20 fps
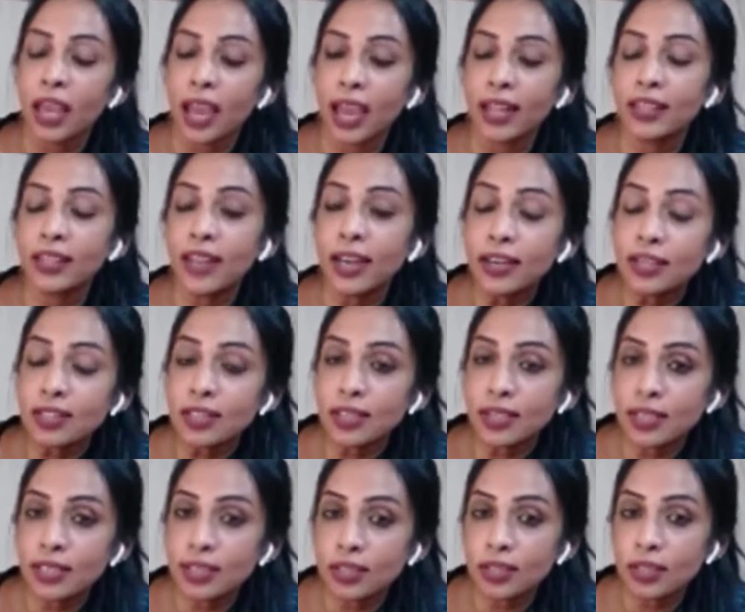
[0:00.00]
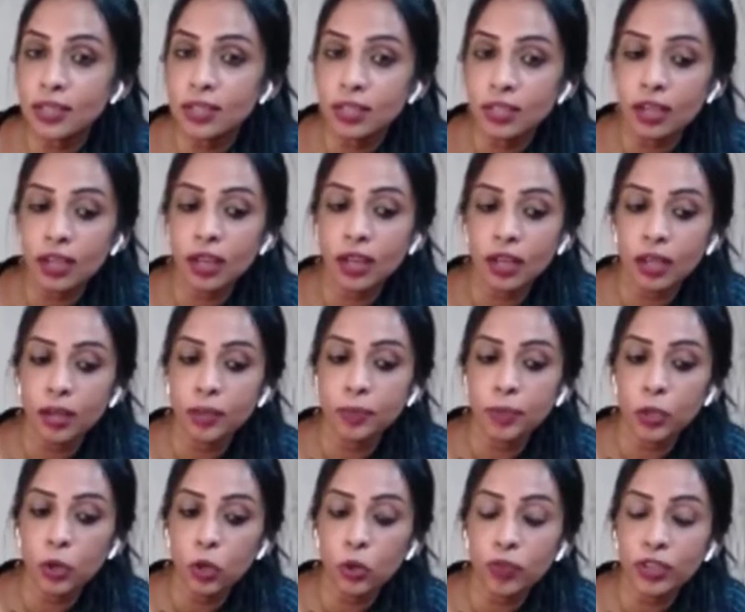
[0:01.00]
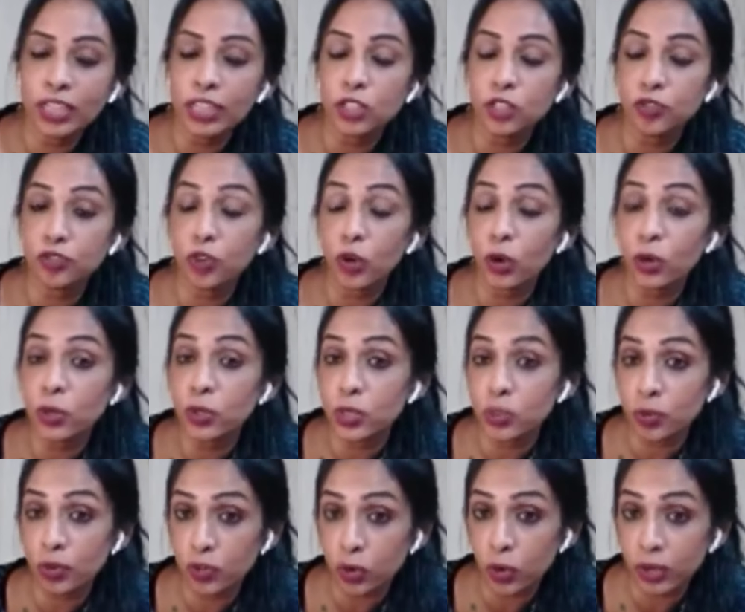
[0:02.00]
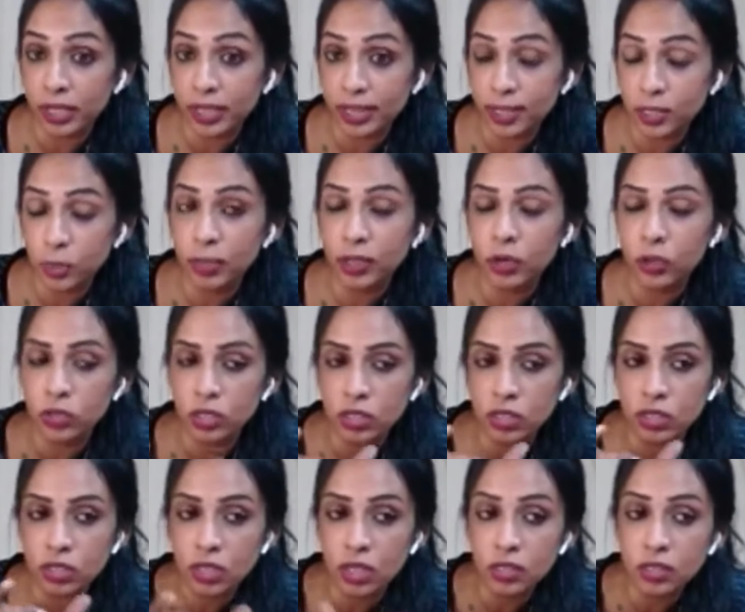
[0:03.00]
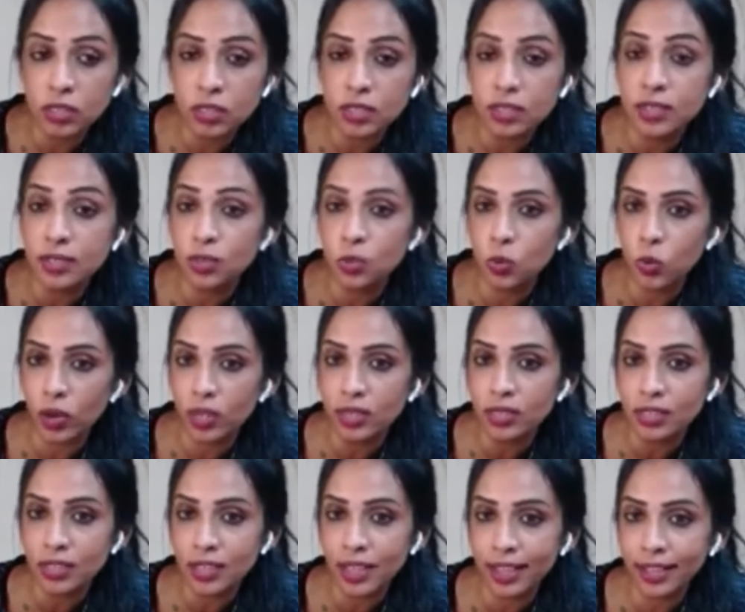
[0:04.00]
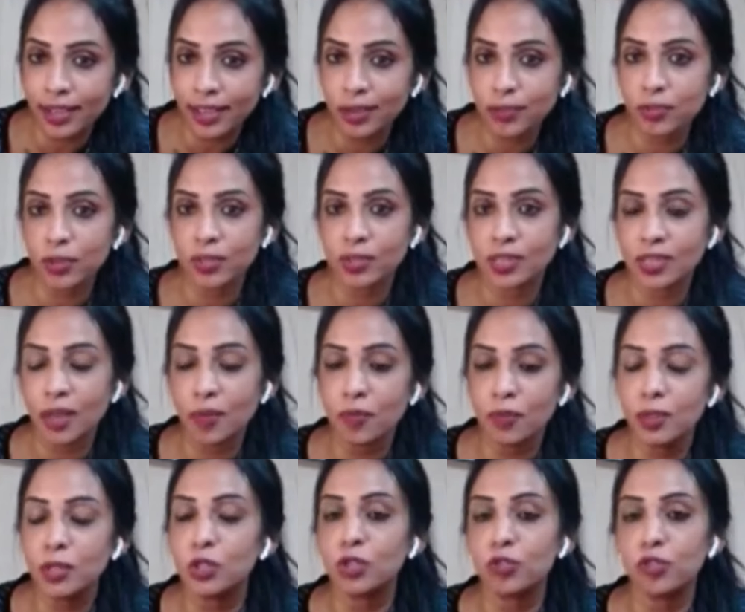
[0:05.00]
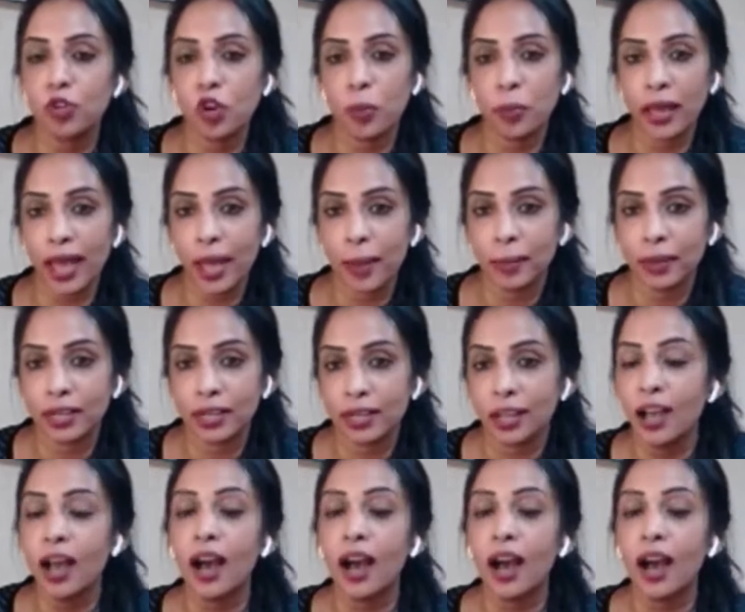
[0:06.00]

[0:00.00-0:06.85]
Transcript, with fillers: And that is the reason, we need to follow this for 40 days, because it is considered as one cycle for someone to form a habit.